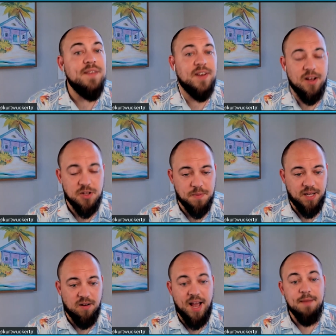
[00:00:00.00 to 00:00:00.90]
brief announcement
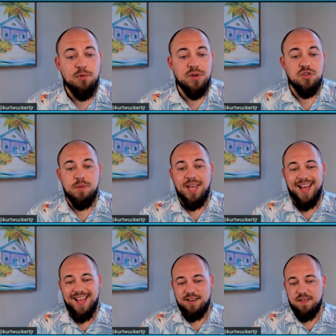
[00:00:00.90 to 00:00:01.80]
here. I'm going to
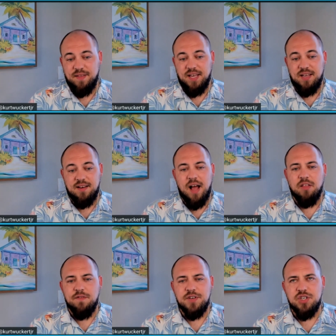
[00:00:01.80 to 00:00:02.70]
be at the
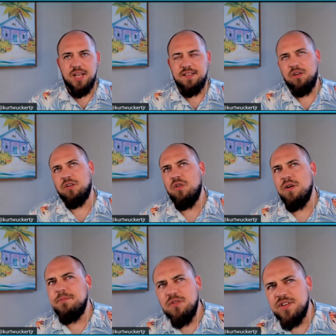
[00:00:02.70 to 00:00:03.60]
Dollar Vigilante or
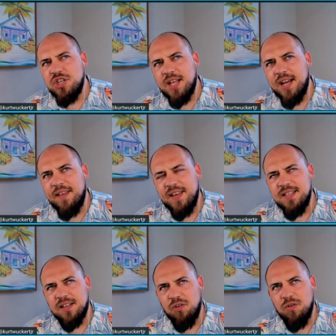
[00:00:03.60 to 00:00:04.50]
Crypto Vigilante. I think
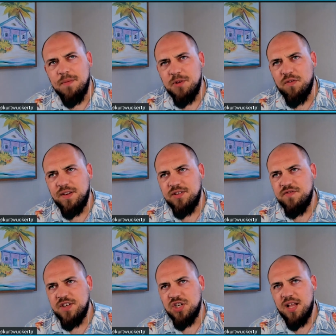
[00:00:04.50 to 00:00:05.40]
it's the Crypto
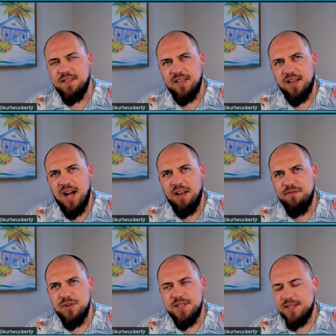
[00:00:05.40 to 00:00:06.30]
Vigilante
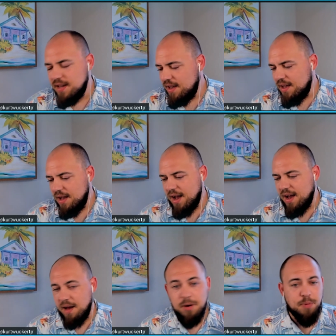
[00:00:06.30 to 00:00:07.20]
Conference.
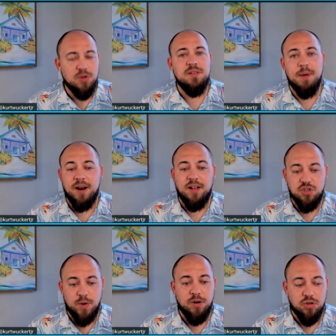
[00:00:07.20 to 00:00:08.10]
I'm going to post about it on
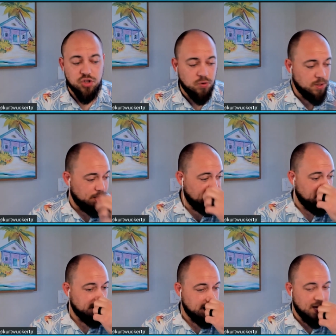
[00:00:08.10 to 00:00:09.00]
Twitter shortly
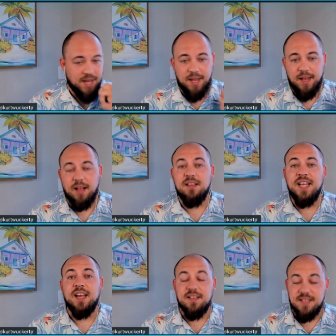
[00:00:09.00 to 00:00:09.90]
with a
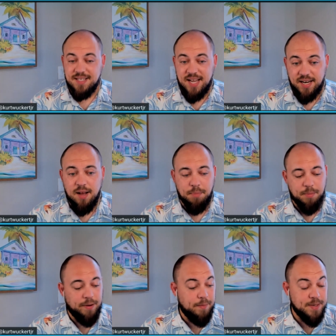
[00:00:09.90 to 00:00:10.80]
link to sign up.
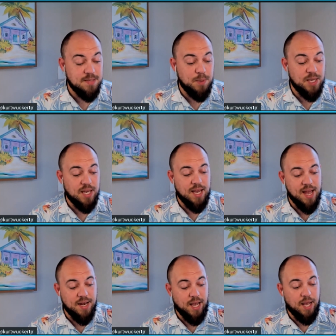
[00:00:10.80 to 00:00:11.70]
But I'm going to be speaking
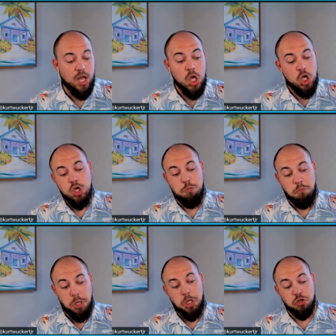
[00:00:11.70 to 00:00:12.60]
at a
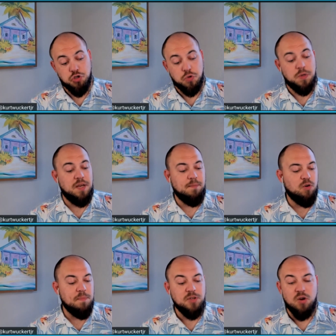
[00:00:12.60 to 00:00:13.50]
mainstream
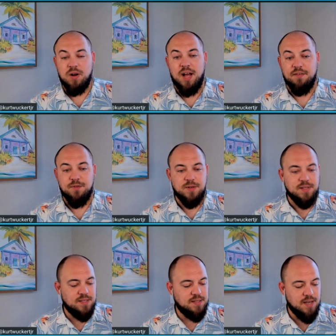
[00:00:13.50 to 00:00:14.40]
crypto
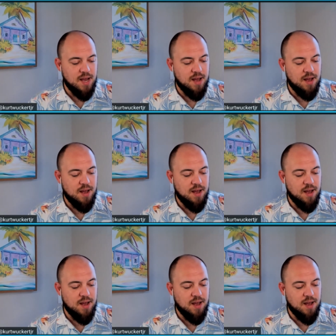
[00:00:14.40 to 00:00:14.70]
conference